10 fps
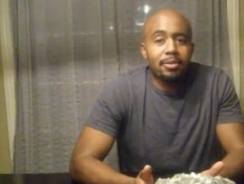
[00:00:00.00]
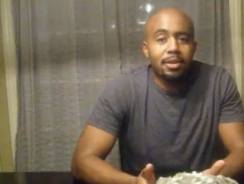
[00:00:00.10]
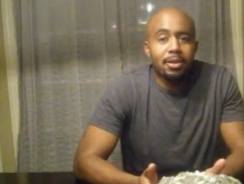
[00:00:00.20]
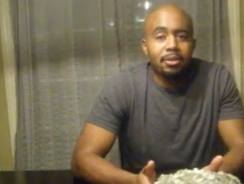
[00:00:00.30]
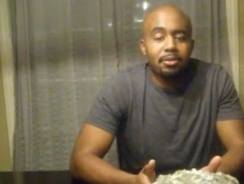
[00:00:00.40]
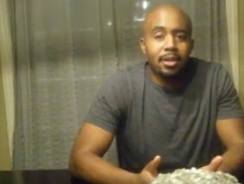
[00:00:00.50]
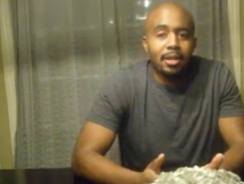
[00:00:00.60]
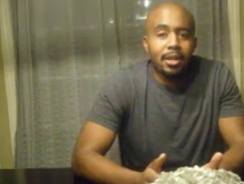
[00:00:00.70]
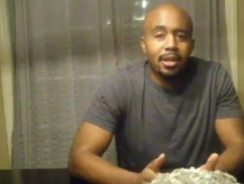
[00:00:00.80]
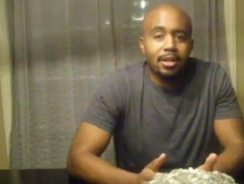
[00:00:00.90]
Okay, so I
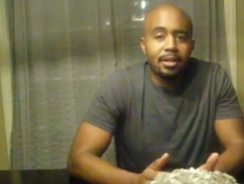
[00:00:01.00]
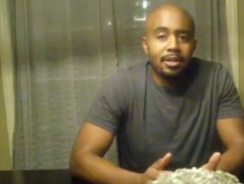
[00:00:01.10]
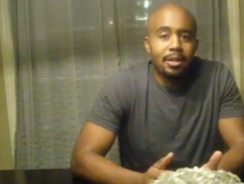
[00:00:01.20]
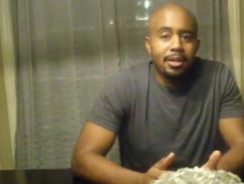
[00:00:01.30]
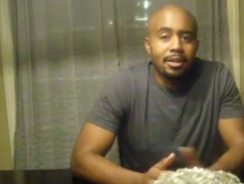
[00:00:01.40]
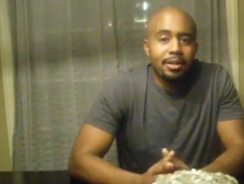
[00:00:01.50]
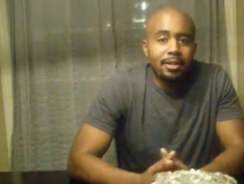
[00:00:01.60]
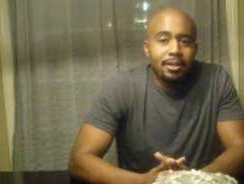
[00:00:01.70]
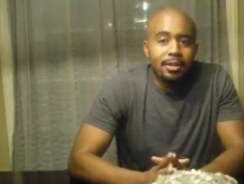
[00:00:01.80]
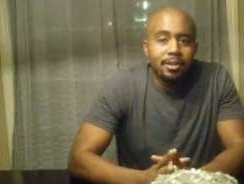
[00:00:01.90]
guess you did answer it.
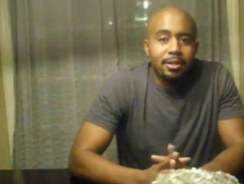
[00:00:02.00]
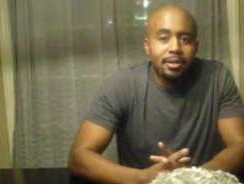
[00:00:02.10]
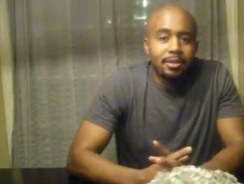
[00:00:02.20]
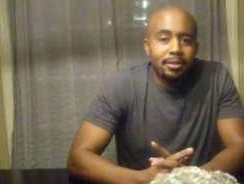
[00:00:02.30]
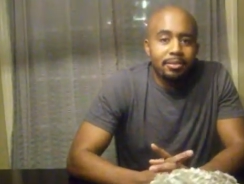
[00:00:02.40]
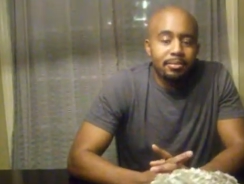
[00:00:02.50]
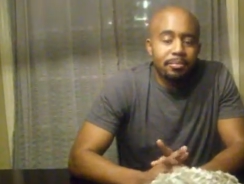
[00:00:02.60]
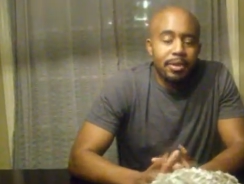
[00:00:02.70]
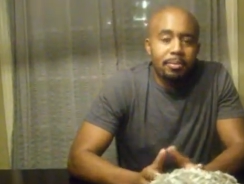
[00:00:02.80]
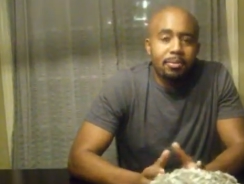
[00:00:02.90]

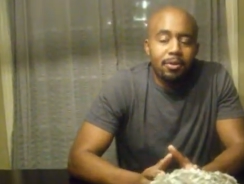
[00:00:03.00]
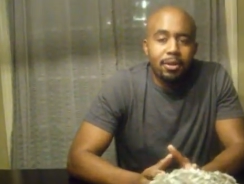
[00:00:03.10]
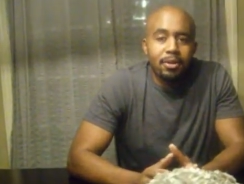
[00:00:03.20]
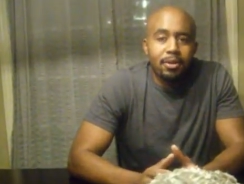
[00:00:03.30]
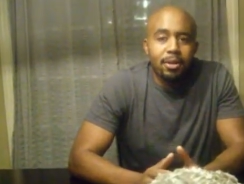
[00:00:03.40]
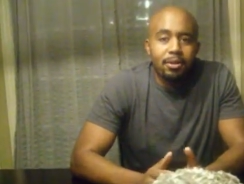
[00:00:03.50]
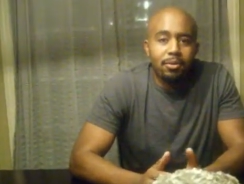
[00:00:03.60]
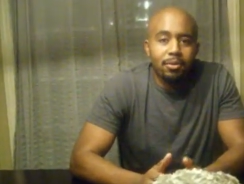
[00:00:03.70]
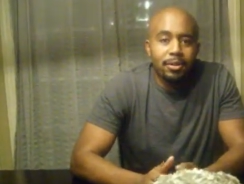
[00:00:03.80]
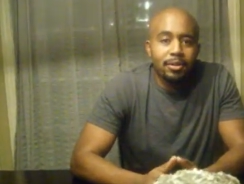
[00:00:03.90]
Pinpoint, you know,
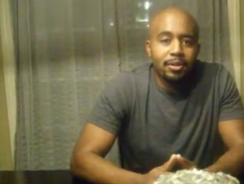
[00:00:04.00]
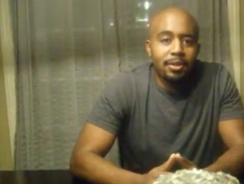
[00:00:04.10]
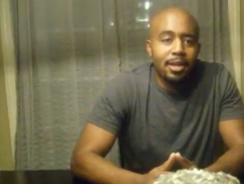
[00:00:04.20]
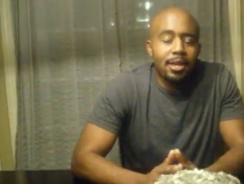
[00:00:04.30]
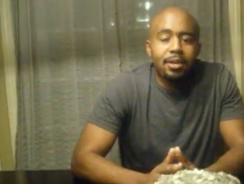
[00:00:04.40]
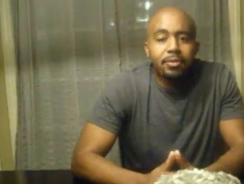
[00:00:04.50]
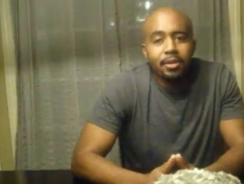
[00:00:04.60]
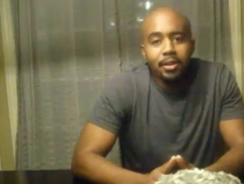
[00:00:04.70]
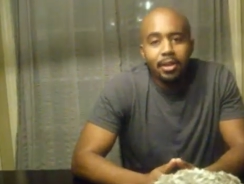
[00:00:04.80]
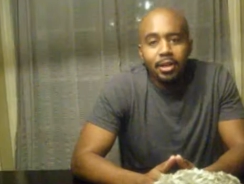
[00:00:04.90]
you can't give
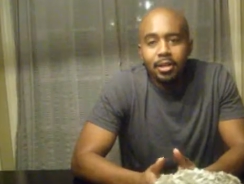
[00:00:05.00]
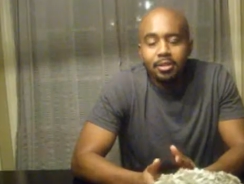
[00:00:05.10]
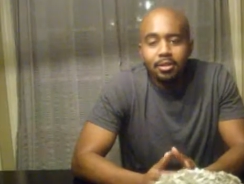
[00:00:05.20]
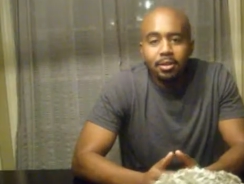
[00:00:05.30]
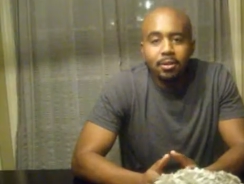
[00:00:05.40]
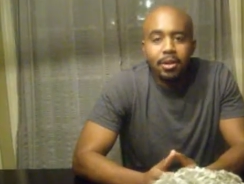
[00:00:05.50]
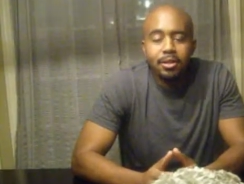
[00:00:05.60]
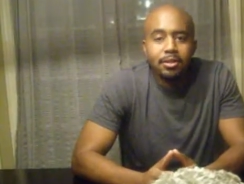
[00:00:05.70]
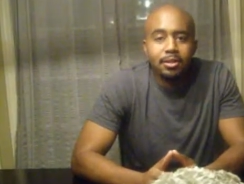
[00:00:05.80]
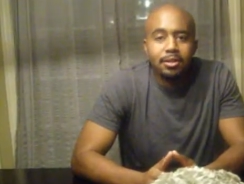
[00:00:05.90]
a, a yes or no
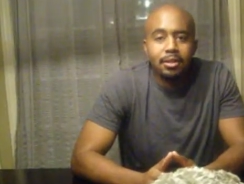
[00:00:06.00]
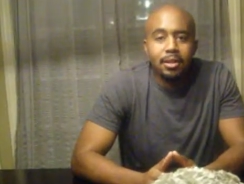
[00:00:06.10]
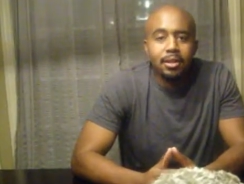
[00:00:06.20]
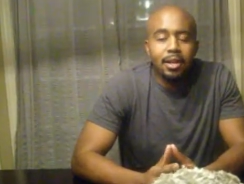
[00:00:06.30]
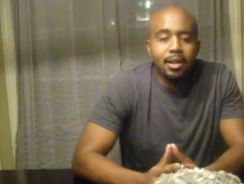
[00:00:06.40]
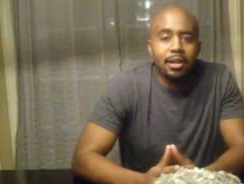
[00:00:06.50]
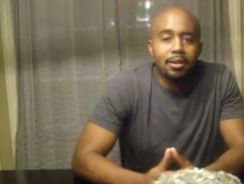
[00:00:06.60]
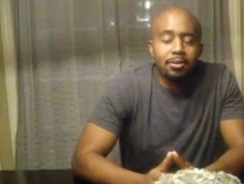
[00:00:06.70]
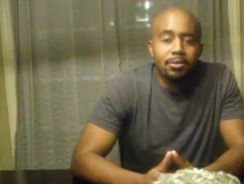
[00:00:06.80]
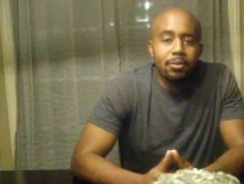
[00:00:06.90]
answer to that
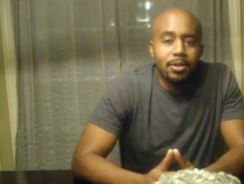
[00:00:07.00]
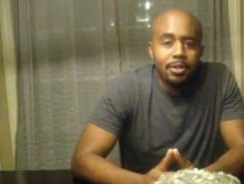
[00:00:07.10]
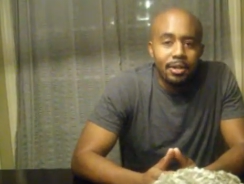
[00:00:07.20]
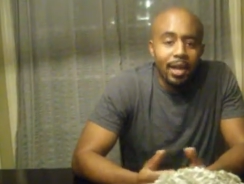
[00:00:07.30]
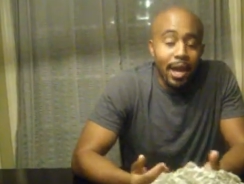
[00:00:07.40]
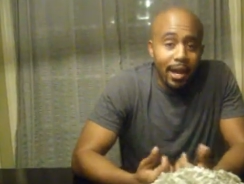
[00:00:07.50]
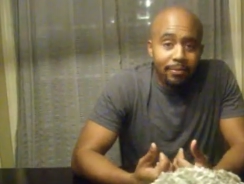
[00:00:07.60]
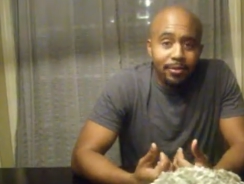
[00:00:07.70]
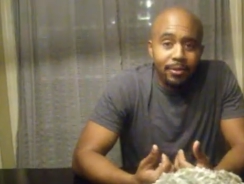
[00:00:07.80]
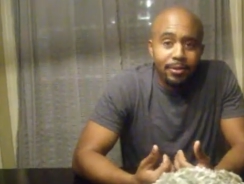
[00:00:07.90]
kind of question that
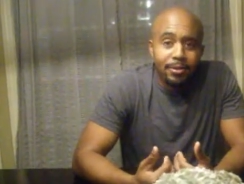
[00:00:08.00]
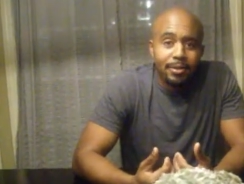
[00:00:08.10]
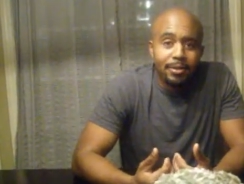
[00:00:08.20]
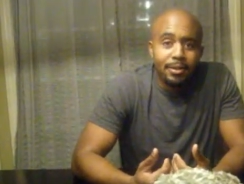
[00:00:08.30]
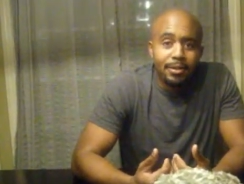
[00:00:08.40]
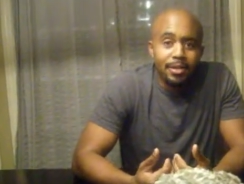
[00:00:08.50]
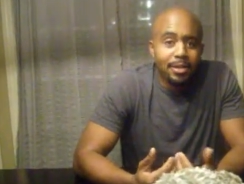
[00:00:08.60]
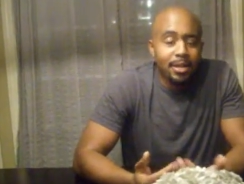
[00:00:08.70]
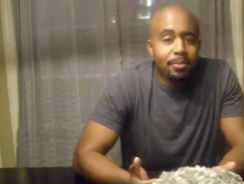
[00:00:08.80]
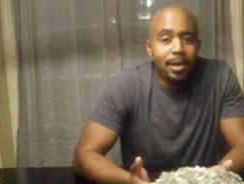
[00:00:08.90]
I feel. Because
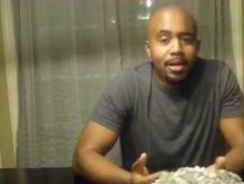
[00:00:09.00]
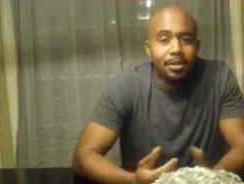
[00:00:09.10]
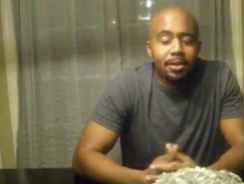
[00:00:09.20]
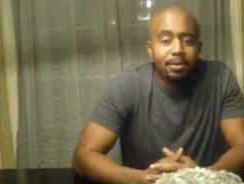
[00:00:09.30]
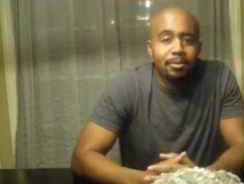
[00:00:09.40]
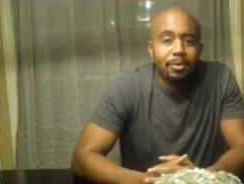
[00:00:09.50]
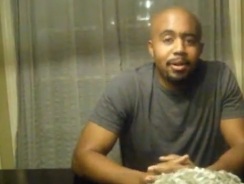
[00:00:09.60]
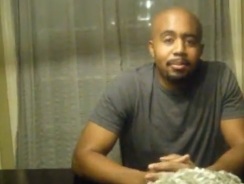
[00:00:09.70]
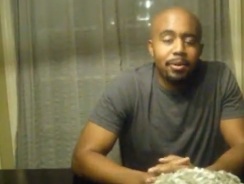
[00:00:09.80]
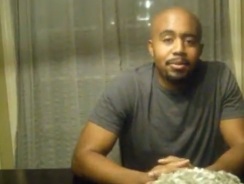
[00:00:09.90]
everybody has their own pre-
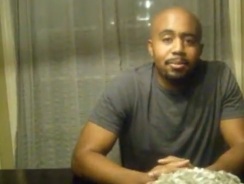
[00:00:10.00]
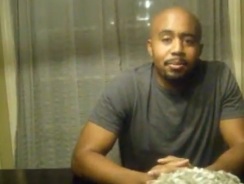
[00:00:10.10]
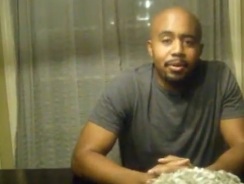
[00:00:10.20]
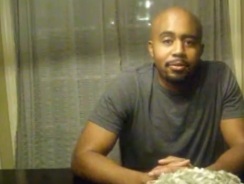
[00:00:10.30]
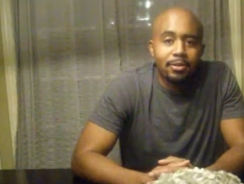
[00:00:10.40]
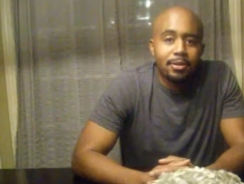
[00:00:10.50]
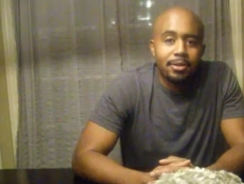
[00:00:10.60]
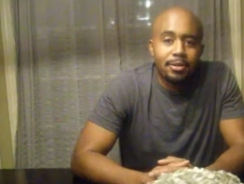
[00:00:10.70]
personal preference.